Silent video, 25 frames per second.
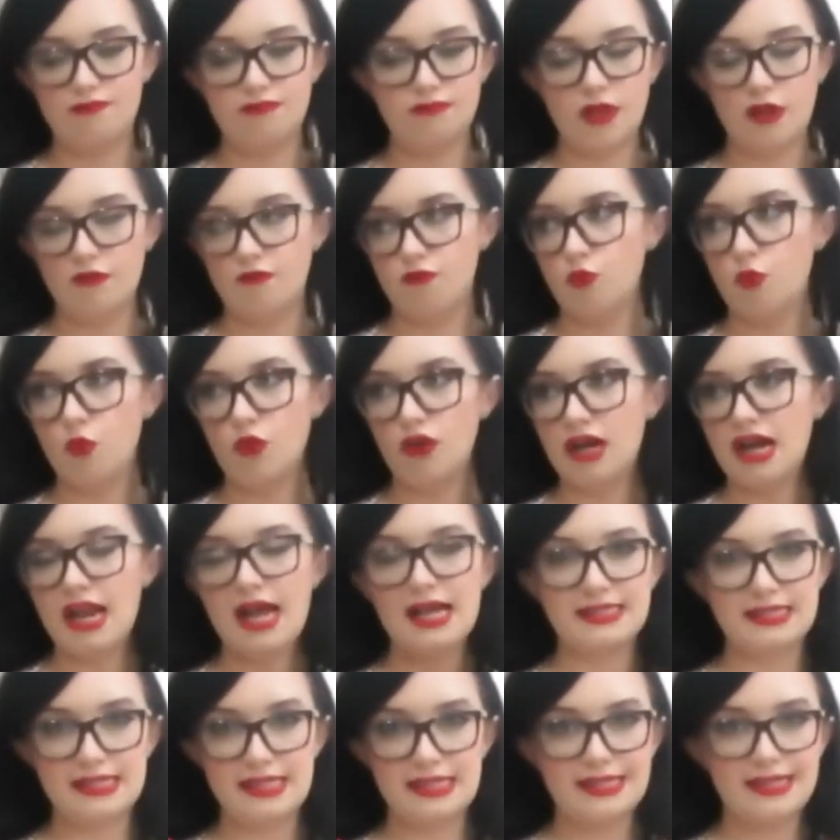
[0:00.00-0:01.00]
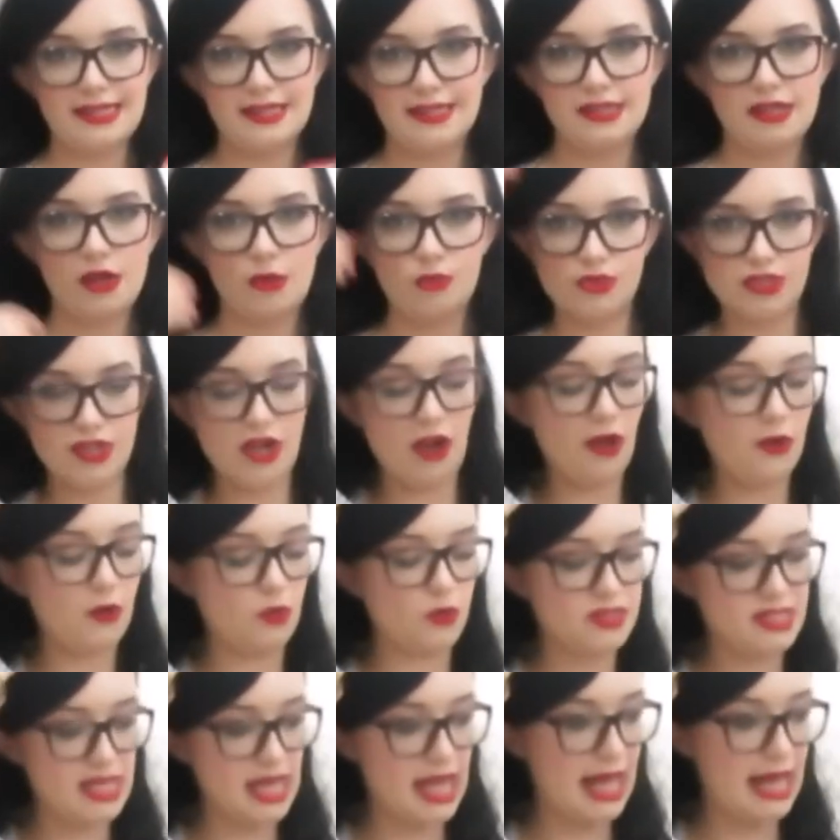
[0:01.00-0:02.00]
I've worn glasses since I was 9
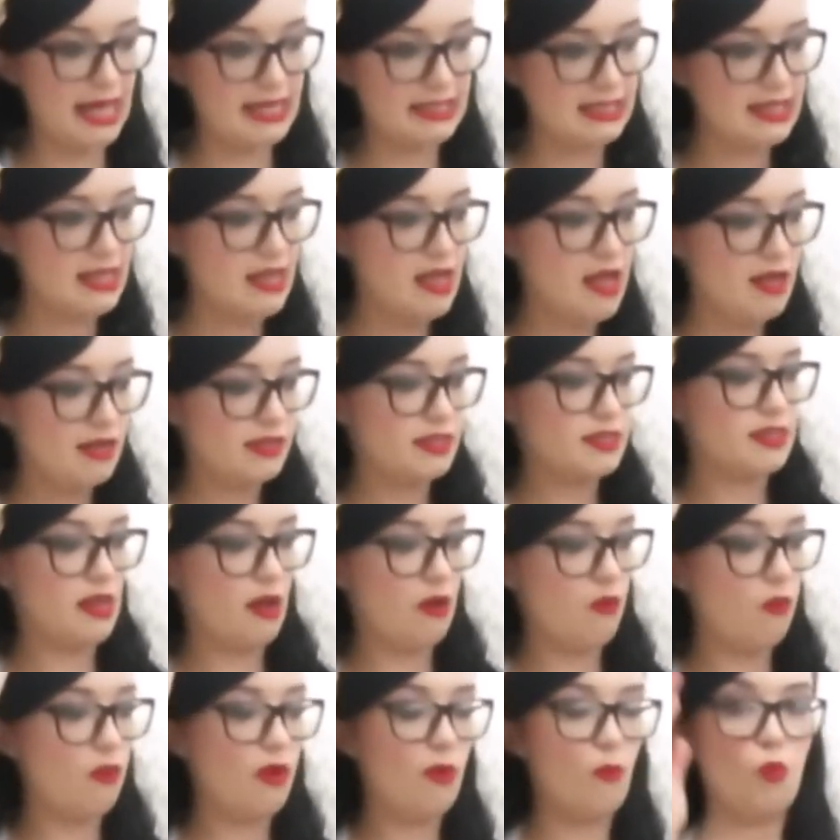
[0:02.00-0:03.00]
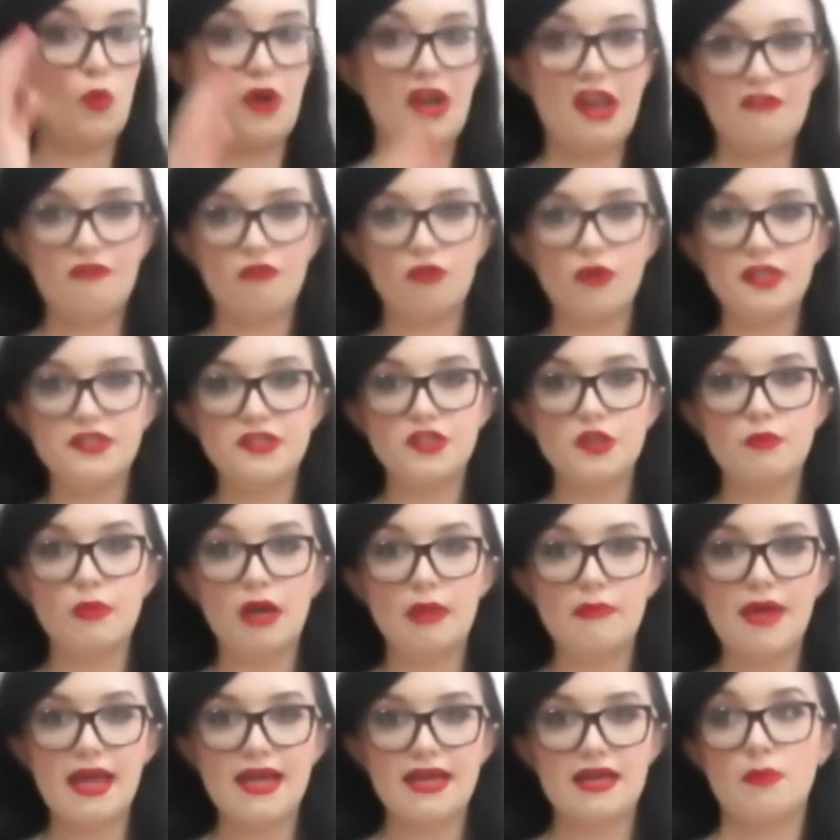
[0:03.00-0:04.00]
or 10, so whenever I do
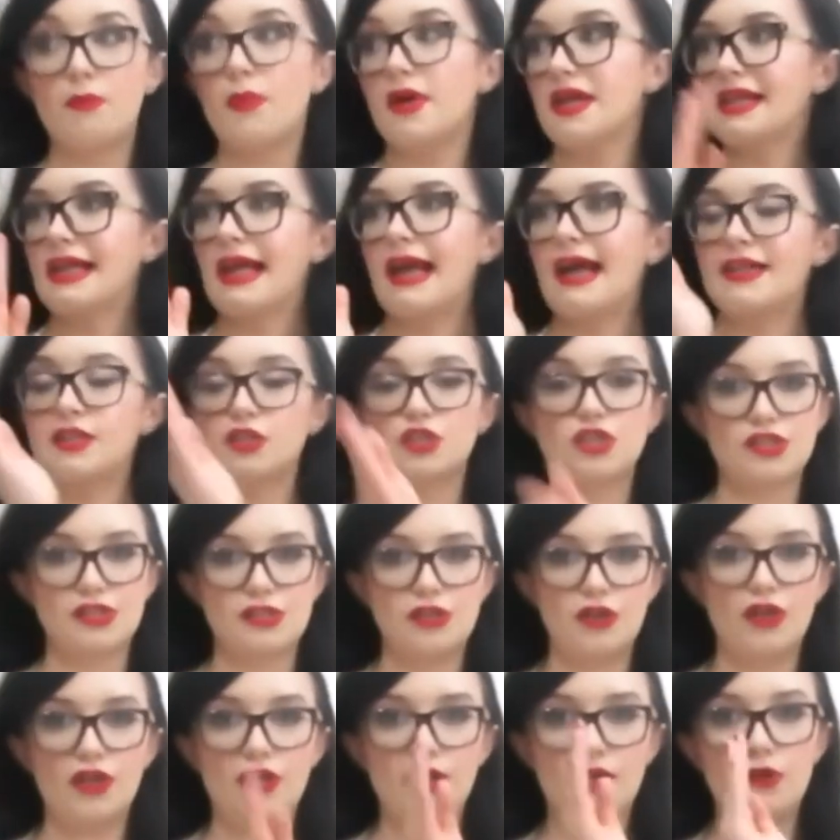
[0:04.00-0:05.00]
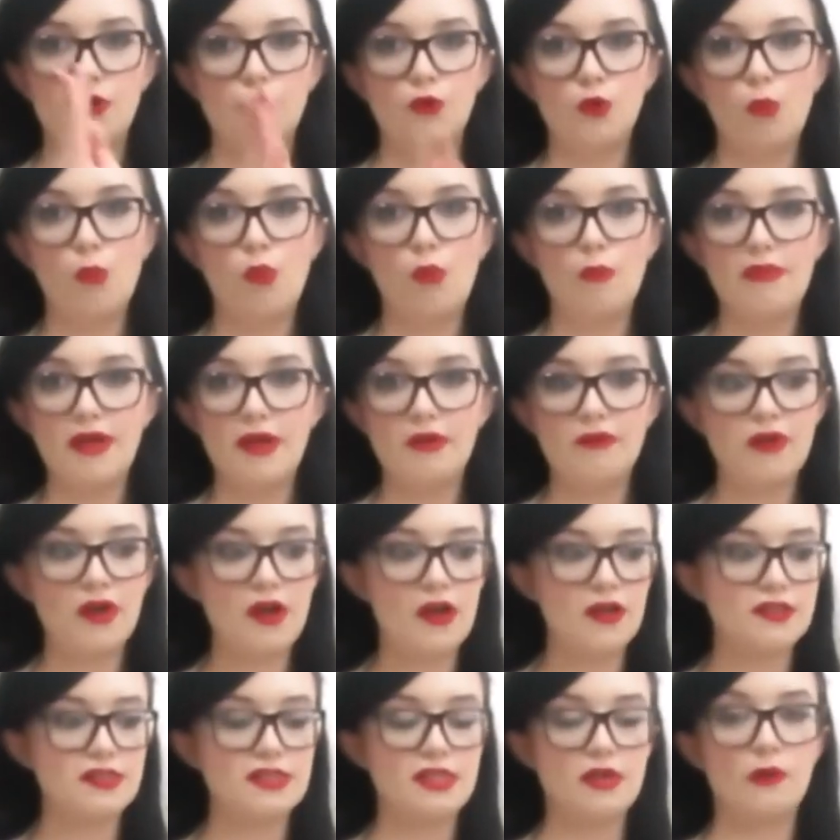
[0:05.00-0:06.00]
my makeup I can't just look at a normal
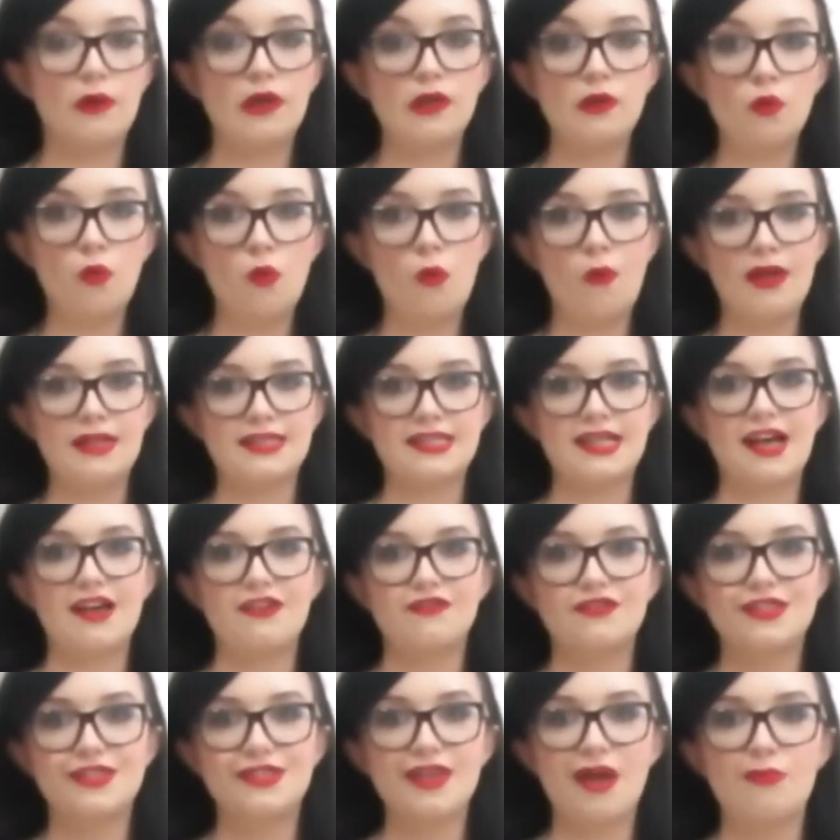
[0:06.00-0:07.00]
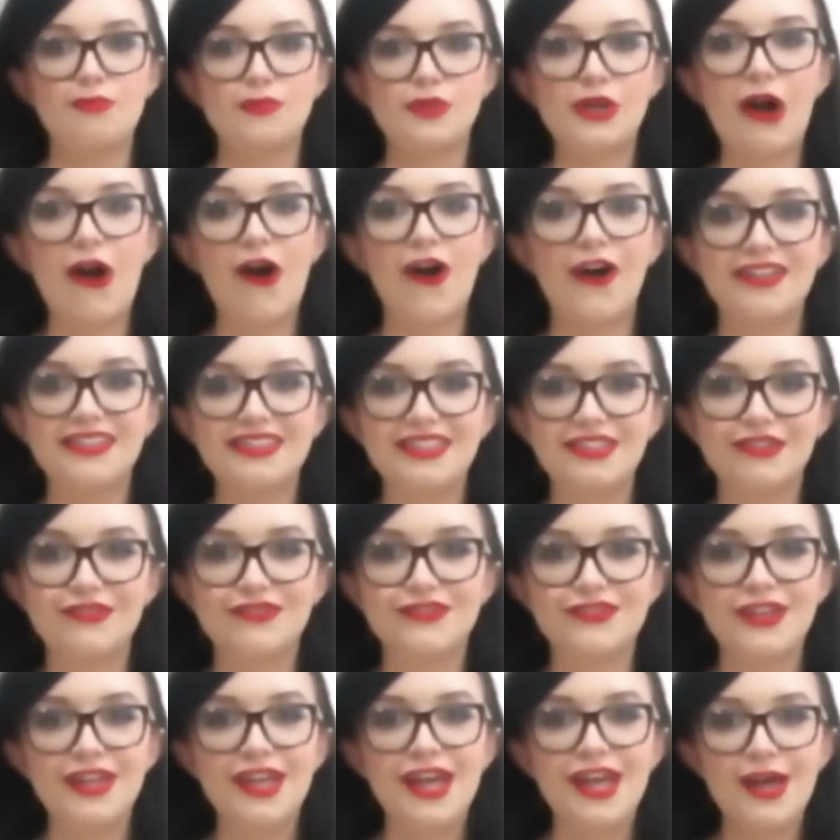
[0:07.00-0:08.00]
mirror, so I always have some kind of
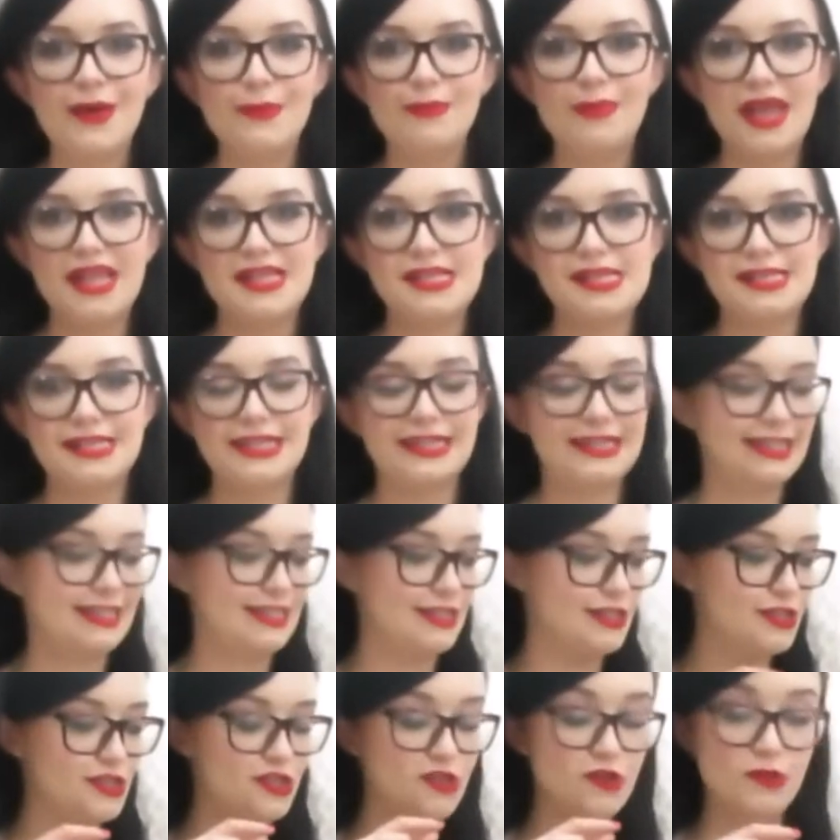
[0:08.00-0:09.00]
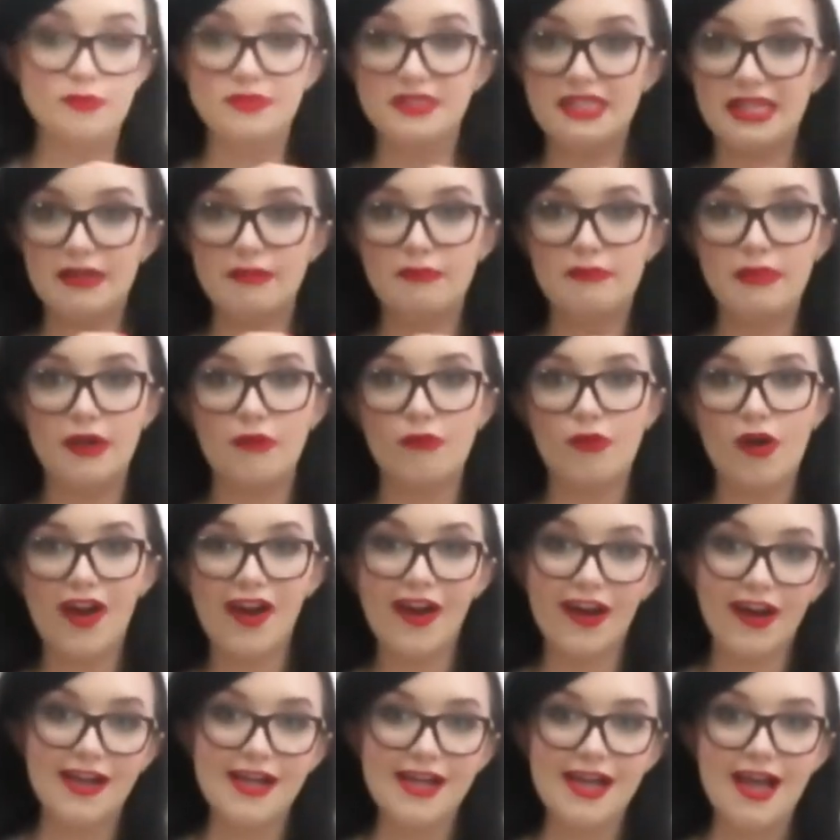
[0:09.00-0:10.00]
basically zoomed in
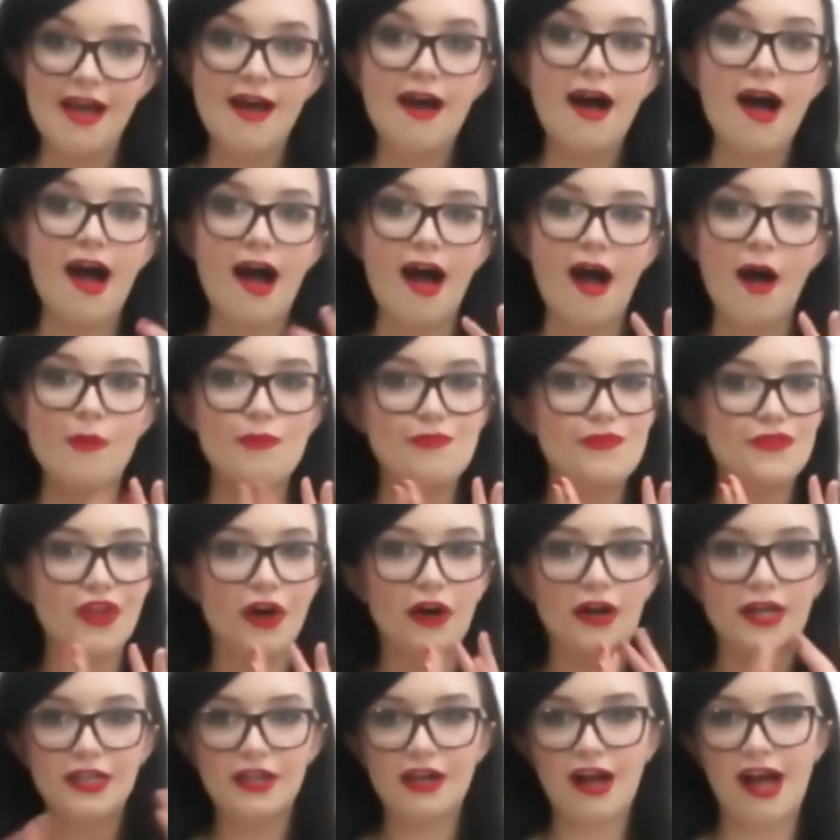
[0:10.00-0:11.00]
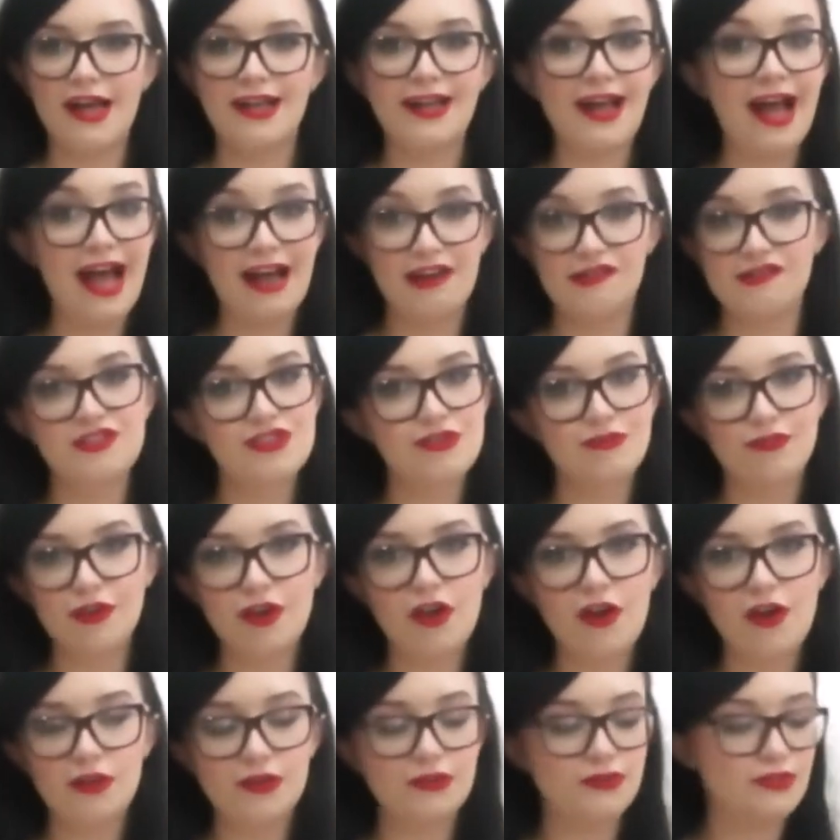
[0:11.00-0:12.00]
mirror that I have to
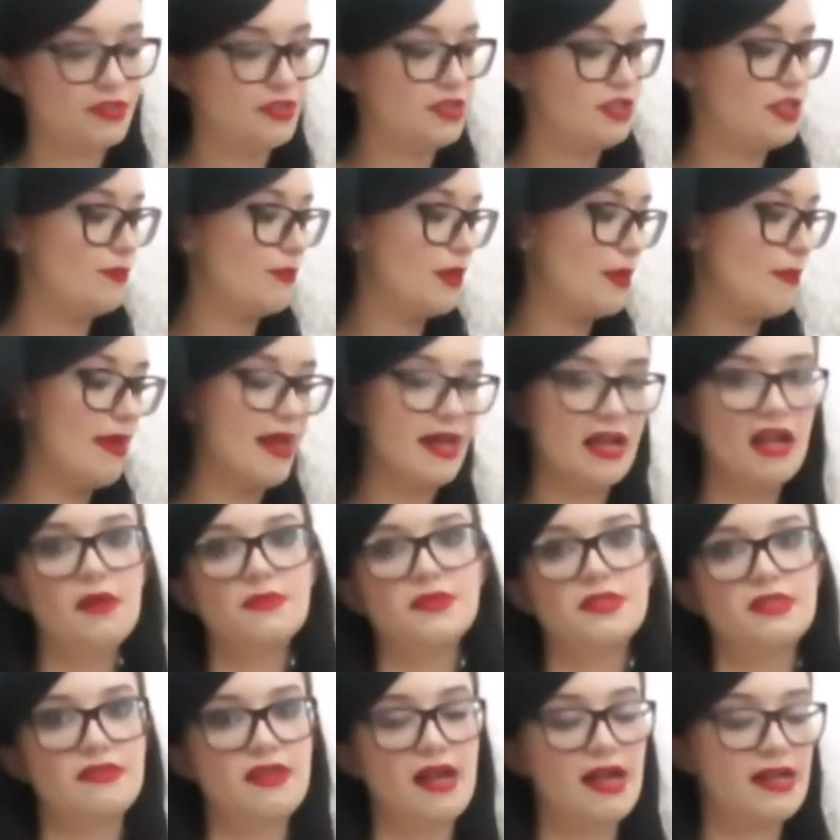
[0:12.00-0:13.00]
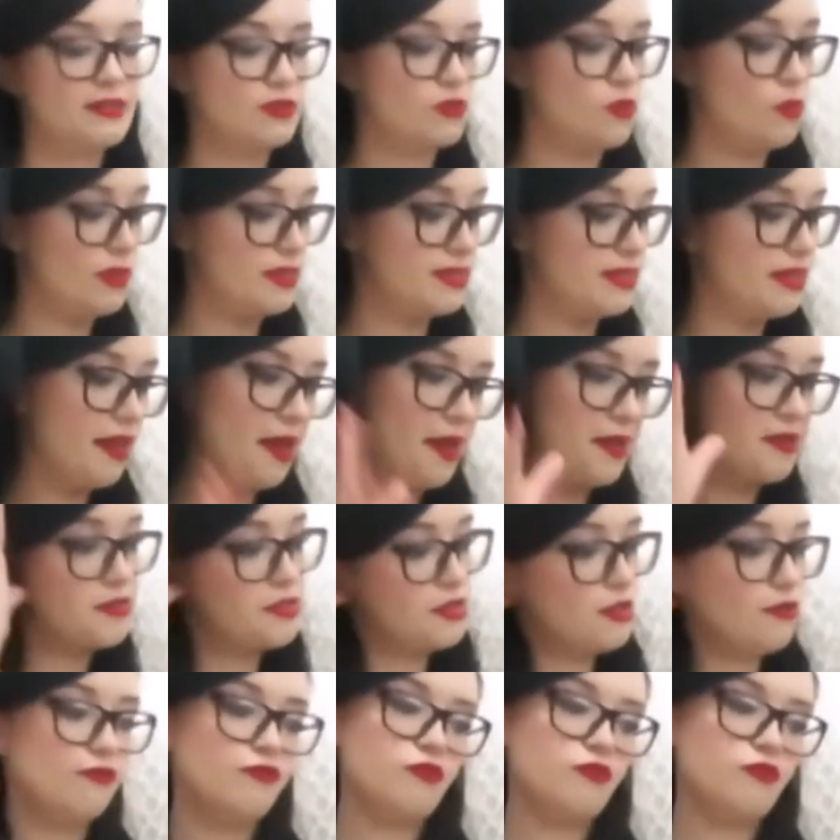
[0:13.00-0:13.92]
rely on to do my makeup, so that is always a go-to